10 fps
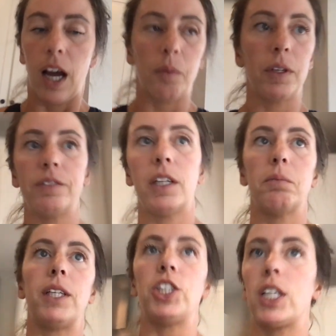I would have
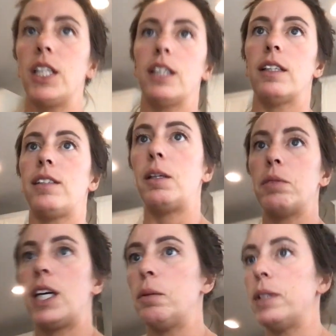done my chicken at the same
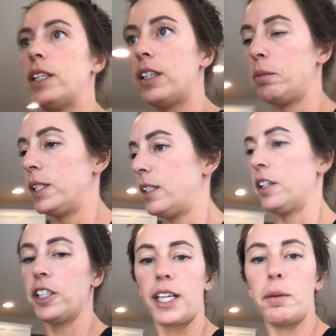time in there. I mean,
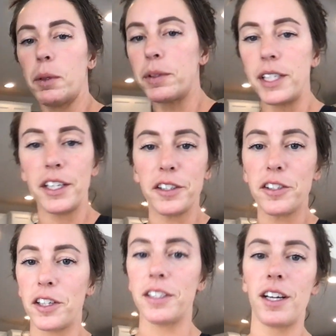Darren came
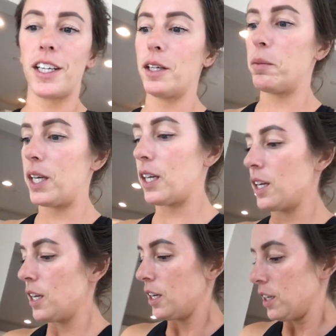upstairs, started talking to
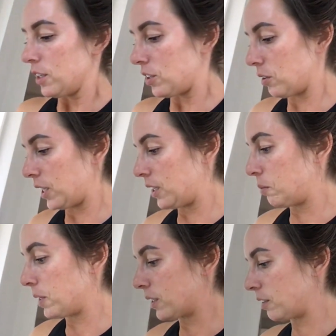me. So in the
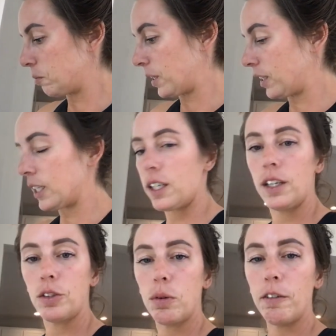mix of my like
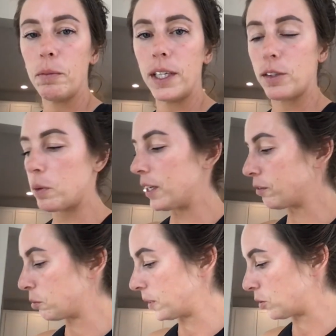12 minutes
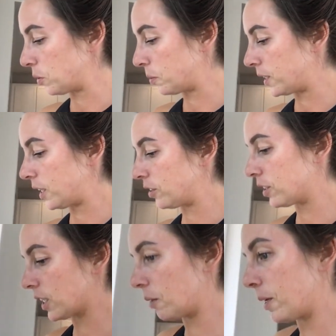waiting for my sweet
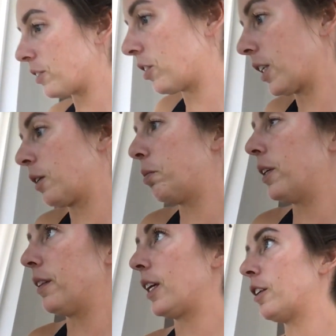potatoes to come out so that I could
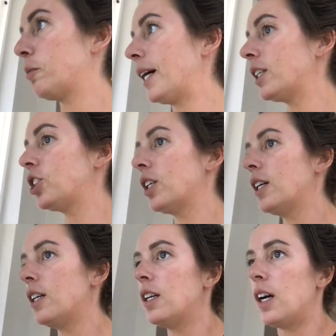put in the other batch,
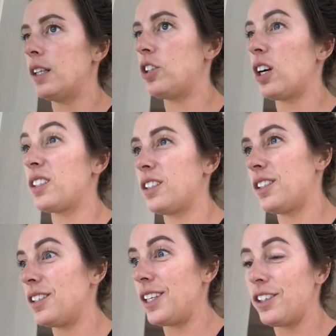I
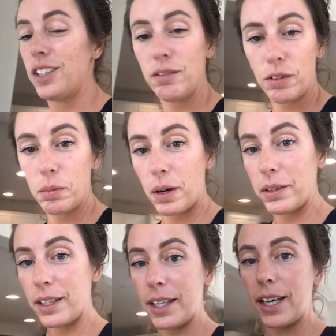talked to Darren for
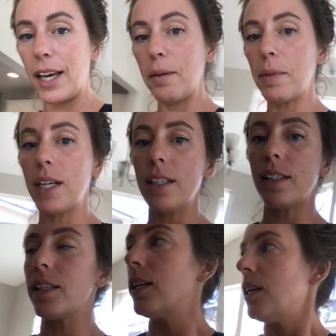probably like 8
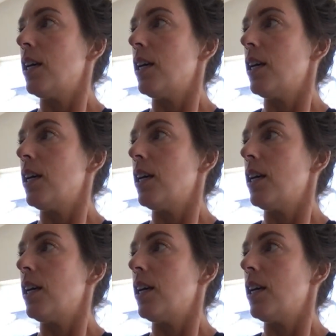minutes.